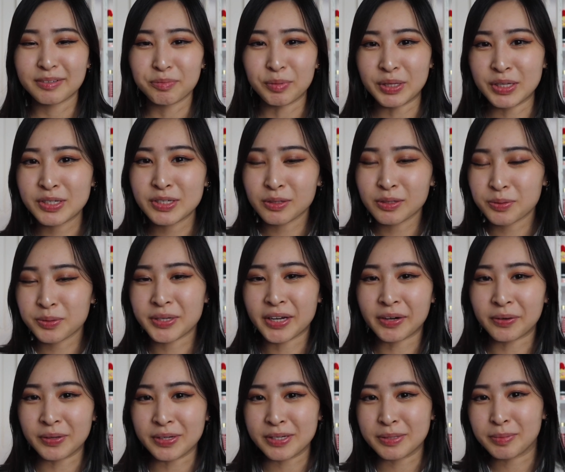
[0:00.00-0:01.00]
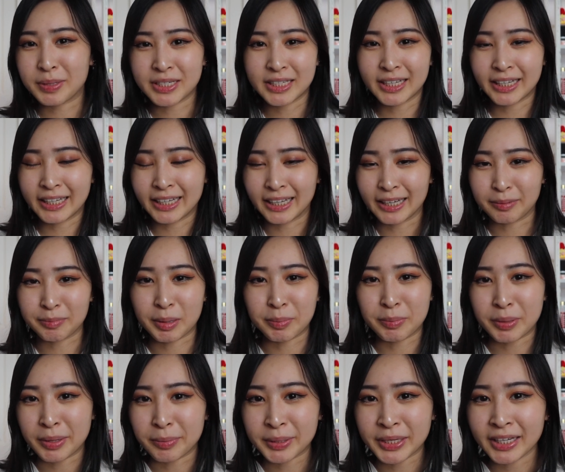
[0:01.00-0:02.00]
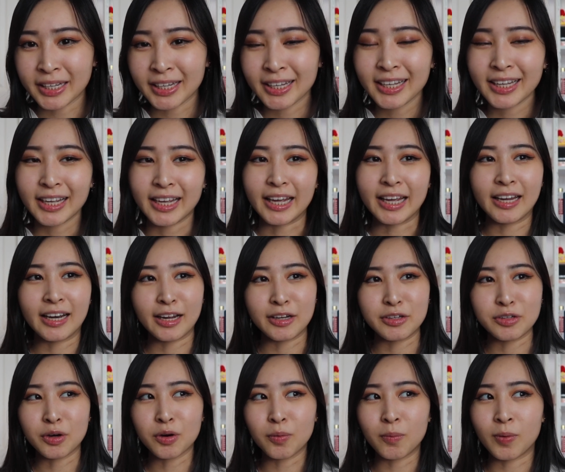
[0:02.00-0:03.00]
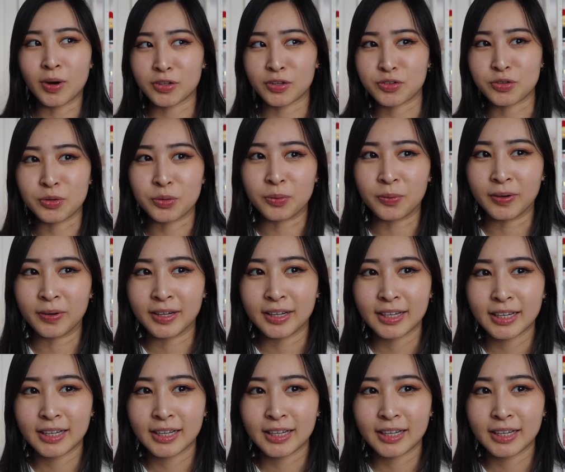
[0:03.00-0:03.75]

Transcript: but this YouTube channel is basically like my baby and I don't want to